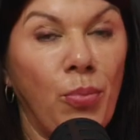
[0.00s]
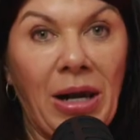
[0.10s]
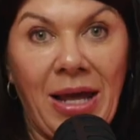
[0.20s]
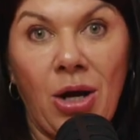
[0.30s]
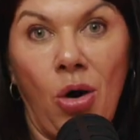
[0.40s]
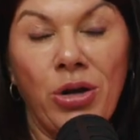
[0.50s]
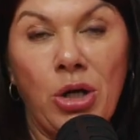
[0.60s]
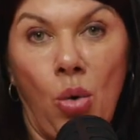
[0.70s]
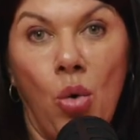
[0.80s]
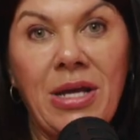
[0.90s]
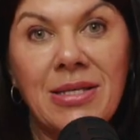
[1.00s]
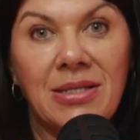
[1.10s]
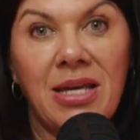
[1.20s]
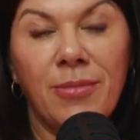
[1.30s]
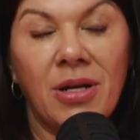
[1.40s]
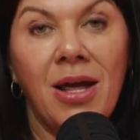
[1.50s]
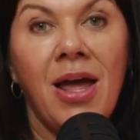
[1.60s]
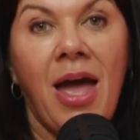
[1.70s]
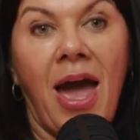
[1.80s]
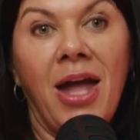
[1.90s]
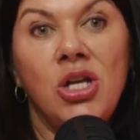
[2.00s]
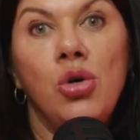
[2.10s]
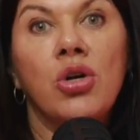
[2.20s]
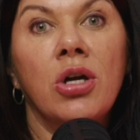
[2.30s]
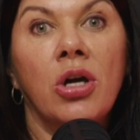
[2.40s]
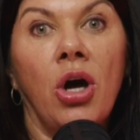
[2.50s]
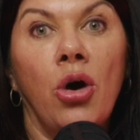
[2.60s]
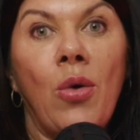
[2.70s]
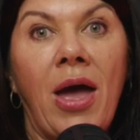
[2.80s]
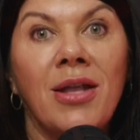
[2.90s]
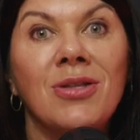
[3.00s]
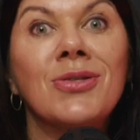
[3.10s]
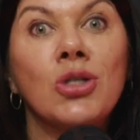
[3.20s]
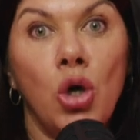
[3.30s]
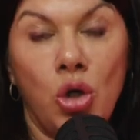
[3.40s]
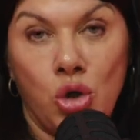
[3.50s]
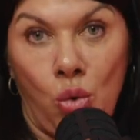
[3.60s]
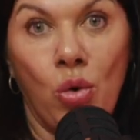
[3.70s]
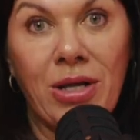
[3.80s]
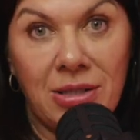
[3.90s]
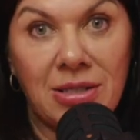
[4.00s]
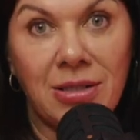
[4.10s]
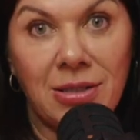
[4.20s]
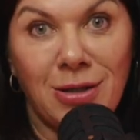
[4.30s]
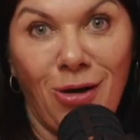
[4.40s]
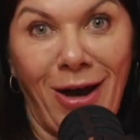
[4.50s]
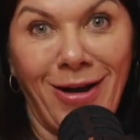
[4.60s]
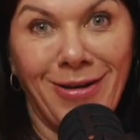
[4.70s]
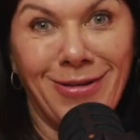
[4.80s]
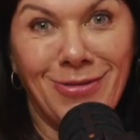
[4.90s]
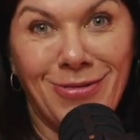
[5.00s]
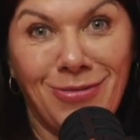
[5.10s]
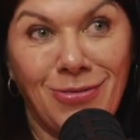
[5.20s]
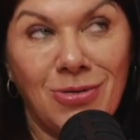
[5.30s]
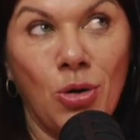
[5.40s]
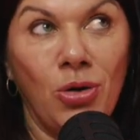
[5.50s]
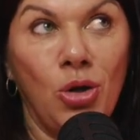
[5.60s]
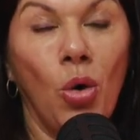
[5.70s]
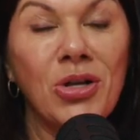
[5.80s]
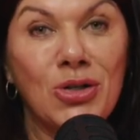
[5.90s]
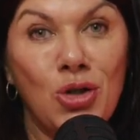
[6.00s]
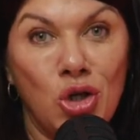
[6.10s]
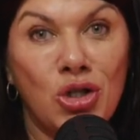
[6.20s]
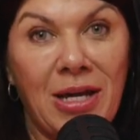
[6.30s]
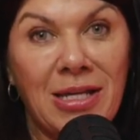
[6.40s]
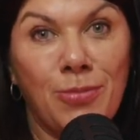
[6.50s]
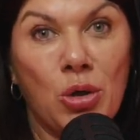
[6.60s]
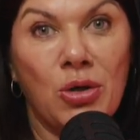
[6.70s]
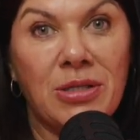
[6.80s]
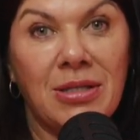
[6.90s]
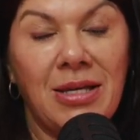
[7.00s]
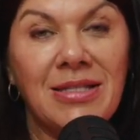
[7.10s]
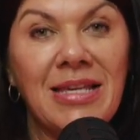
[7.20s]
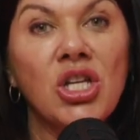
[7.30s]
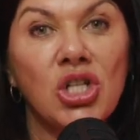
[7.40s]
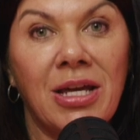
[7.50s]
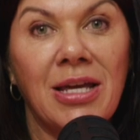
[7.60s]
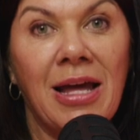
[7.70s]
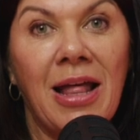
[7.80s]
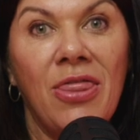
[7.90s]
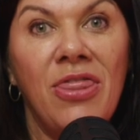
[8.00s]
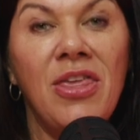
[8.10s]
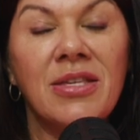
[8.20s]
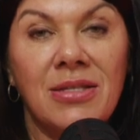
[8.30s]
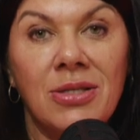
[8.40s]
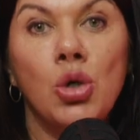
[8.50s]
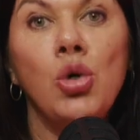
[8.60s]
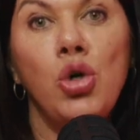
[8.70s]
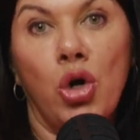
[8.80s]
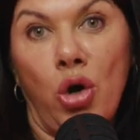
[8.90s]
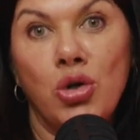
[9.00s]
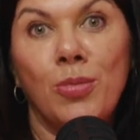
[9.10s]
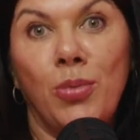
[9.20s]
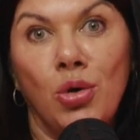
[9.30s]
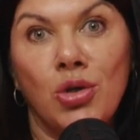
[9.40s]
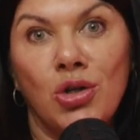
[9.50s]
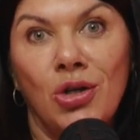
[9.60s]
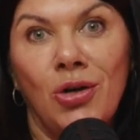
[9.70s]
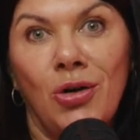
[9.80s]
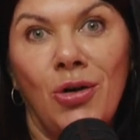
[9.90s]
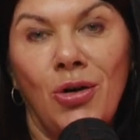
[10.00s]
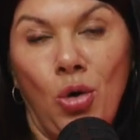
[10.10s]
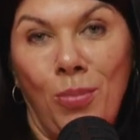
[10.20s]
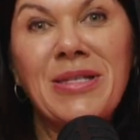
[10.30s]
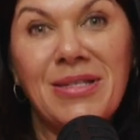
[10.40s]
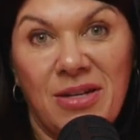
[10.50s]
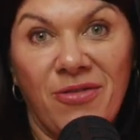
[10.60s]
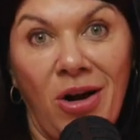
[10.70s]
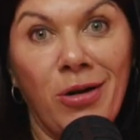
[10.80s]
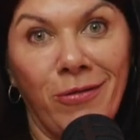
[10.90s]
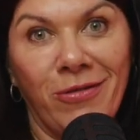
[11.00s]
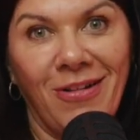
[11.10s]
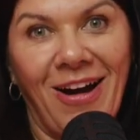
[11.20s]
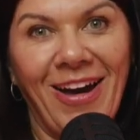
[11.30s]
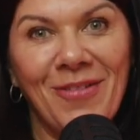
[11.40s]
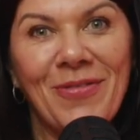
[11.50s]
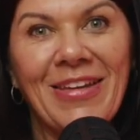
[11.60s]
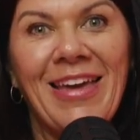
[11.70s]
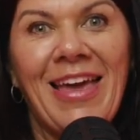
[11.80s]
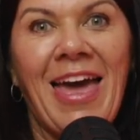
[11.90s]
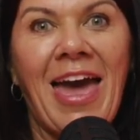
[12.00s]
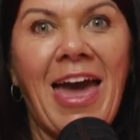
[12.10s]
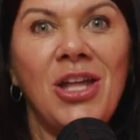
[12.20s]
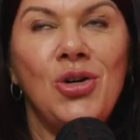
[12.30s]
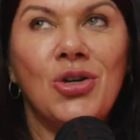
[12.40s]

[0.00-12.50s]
click on an audience segment and you can go and search audiences, right? So you want to search these because essentially this is who you're going to put your business in front of, right? And you